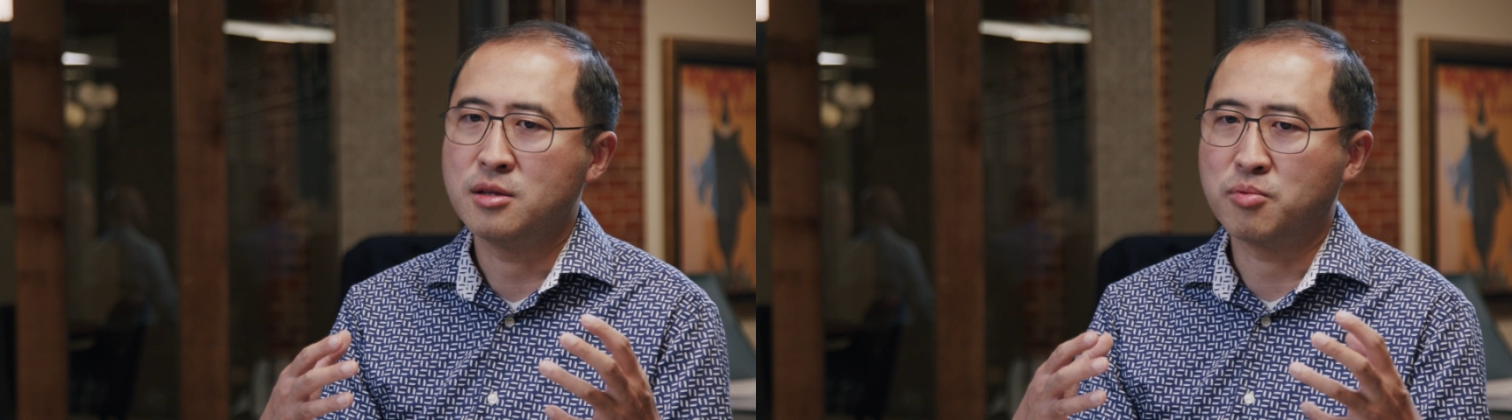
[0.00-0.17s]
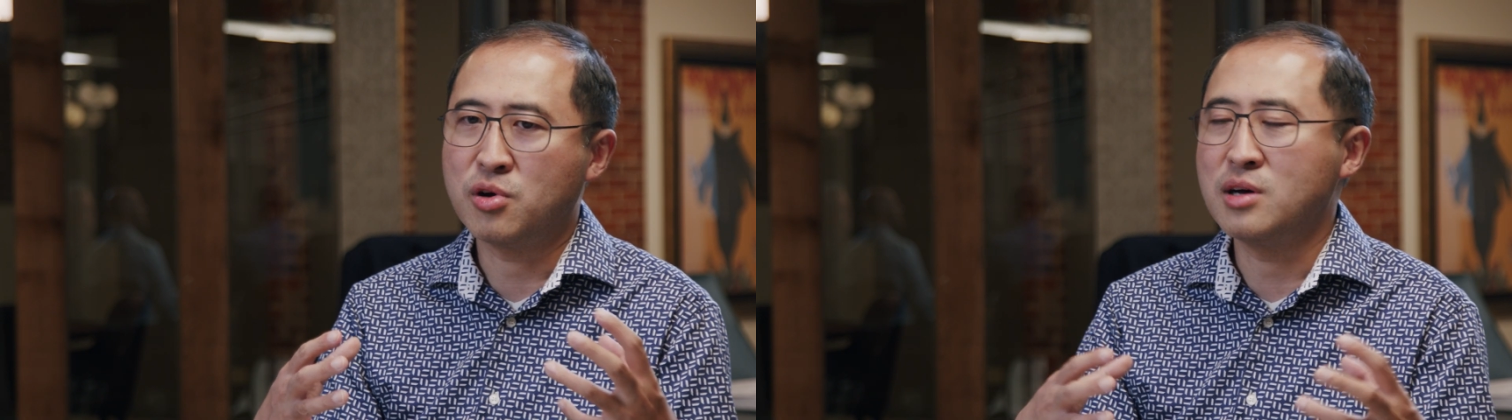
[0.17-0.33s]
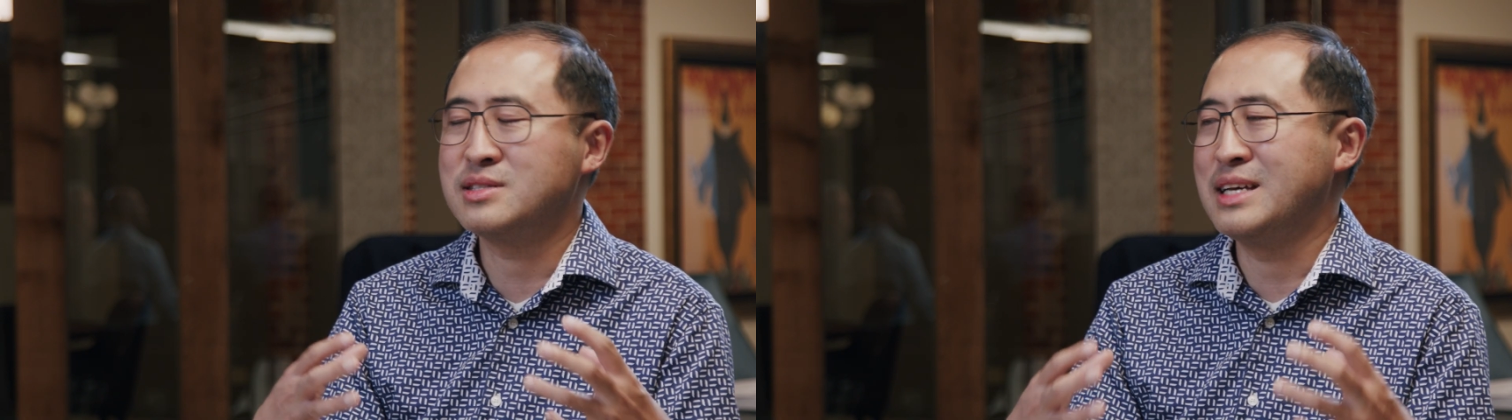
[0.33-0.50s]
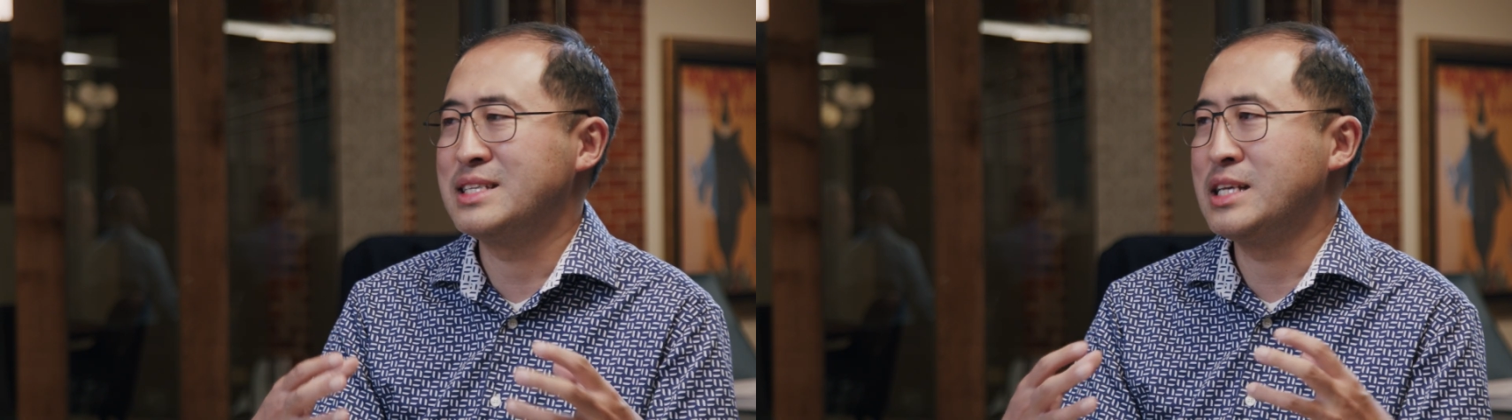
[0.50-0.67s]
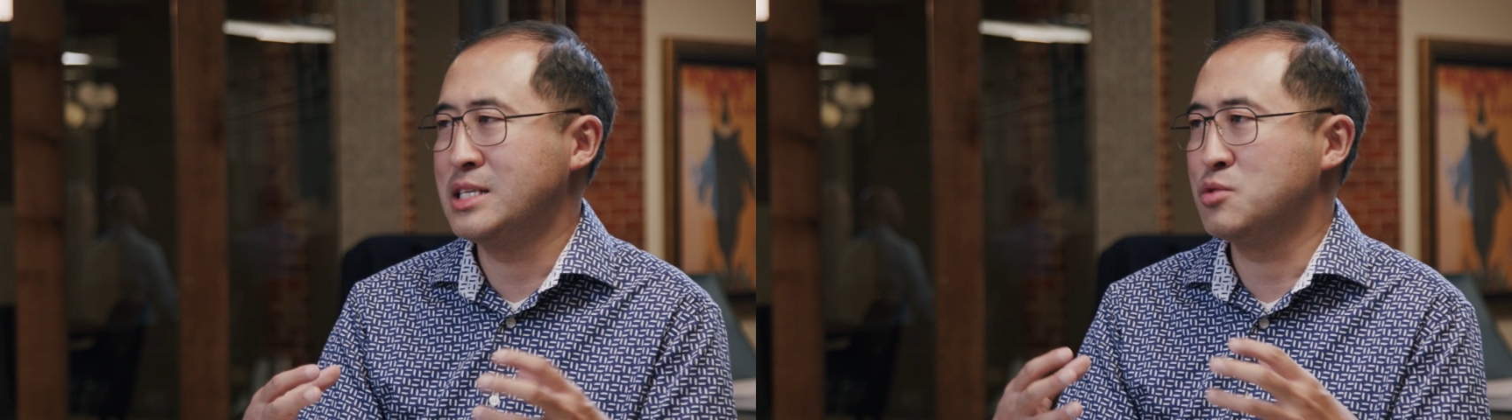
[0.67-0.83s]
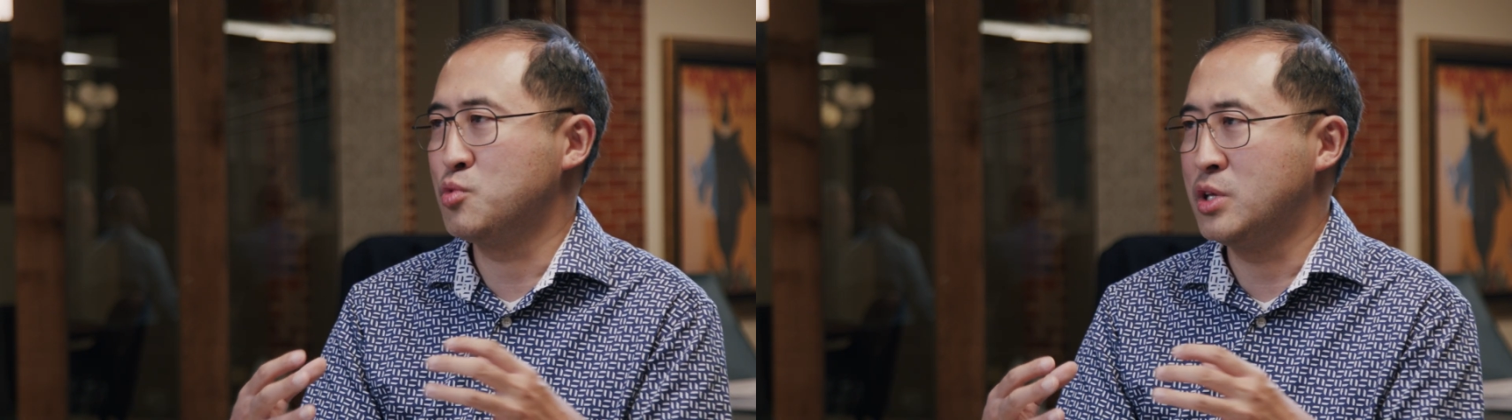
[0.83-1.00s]

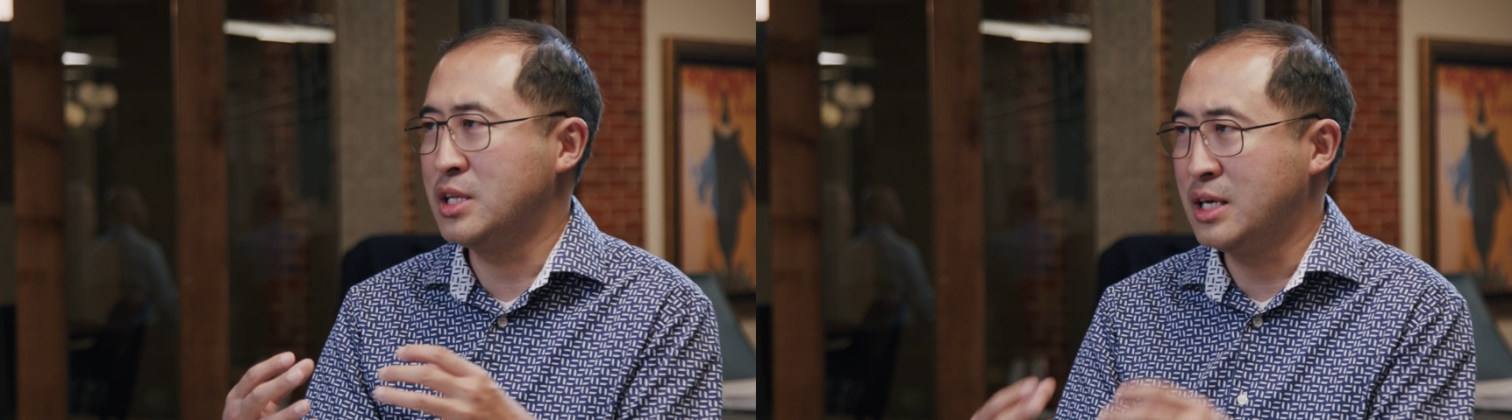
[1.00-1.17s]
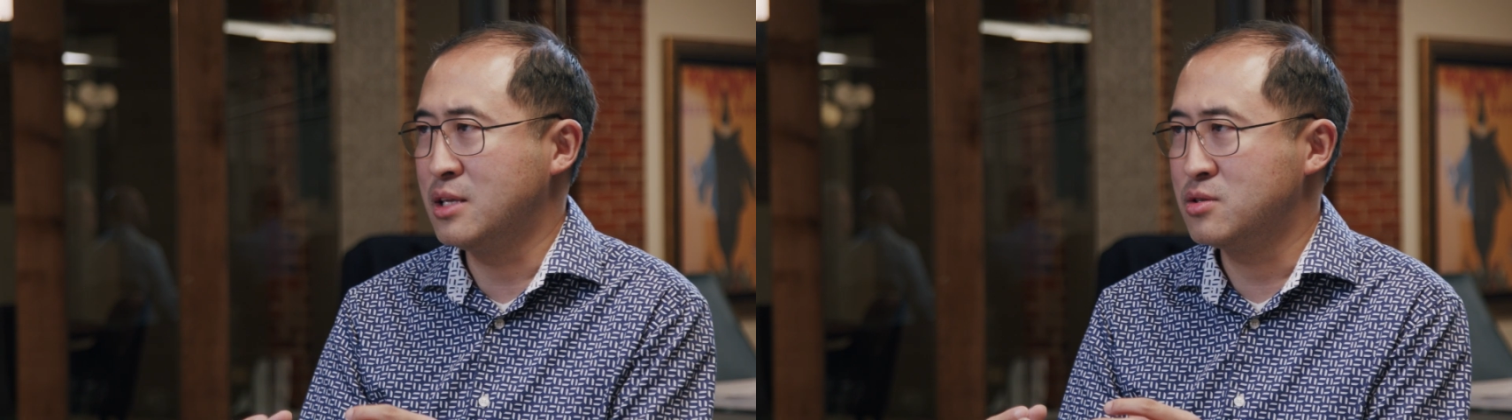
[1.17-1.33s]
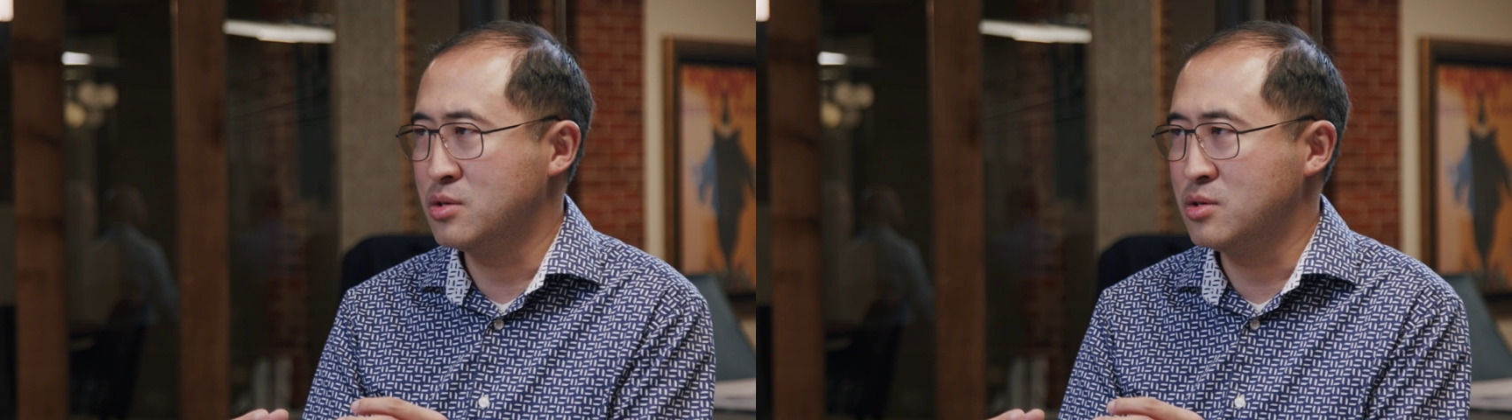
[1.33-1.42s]
processes that we need